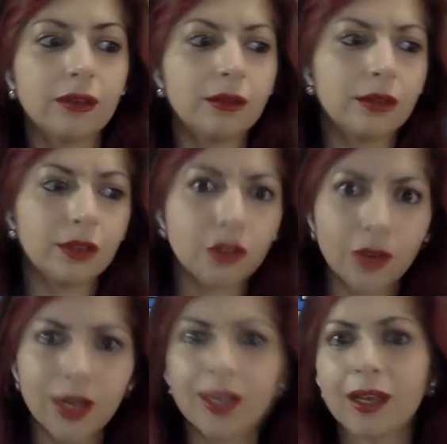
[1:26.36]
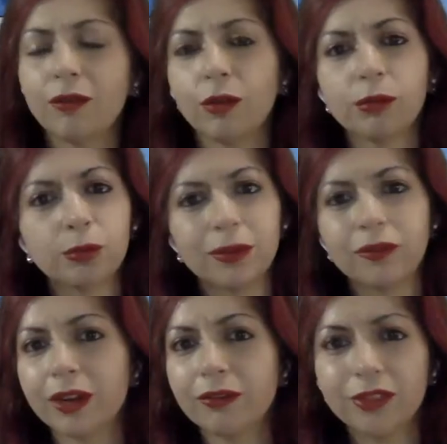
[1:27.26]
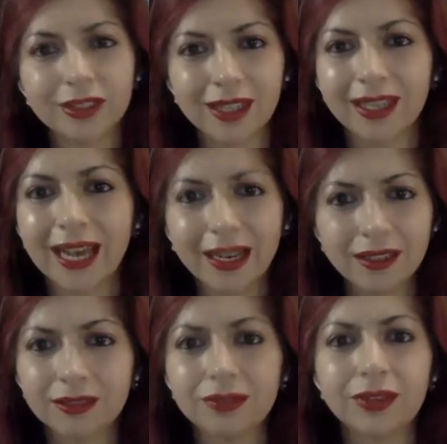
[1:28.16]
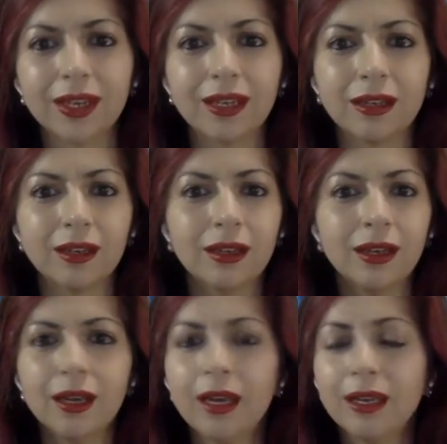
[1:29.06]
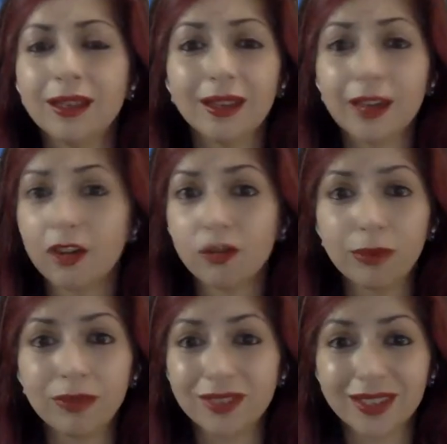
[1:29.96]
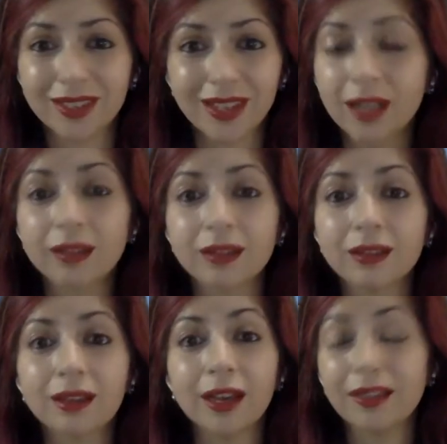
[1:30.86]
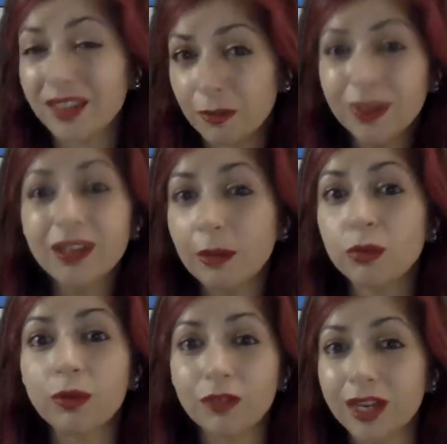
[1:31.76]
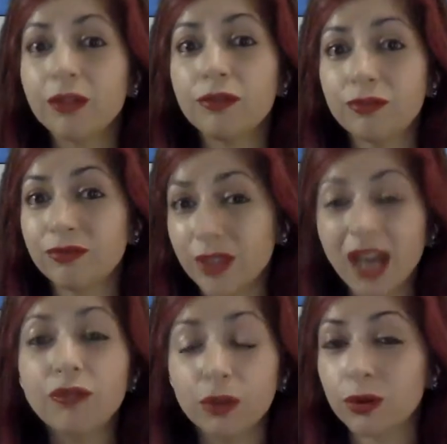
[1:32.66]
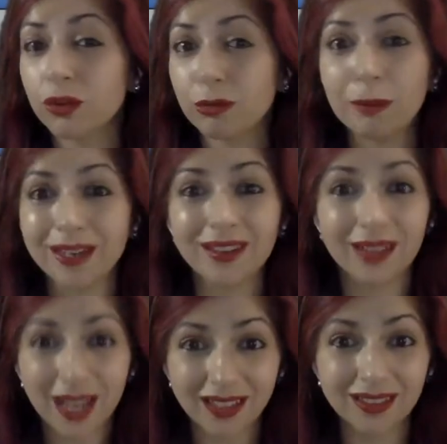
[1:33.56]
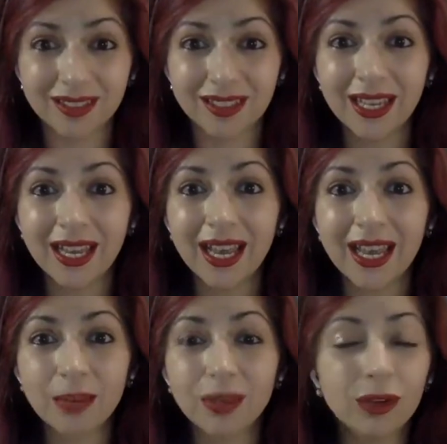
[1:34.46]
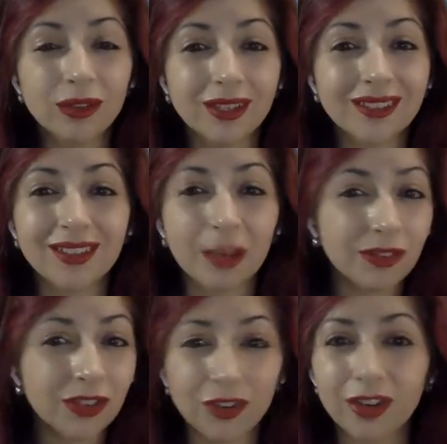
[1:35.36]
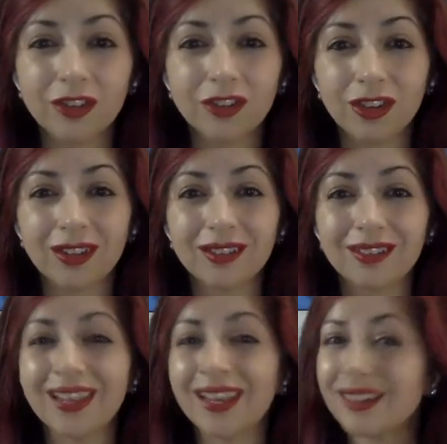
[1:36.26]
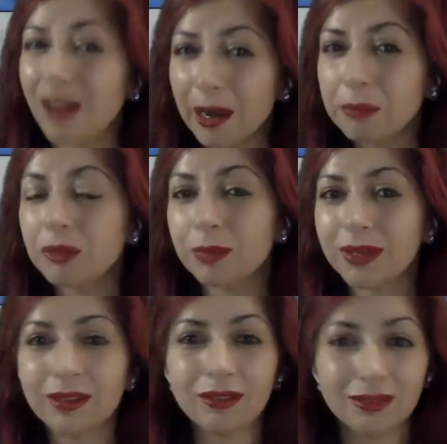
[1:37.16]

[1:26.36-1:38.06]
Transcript: did training and I've always been really physically active and taking care of my physical health, there have been times where I really not focused on my mental health. And we know that cybersecurity industry can at times be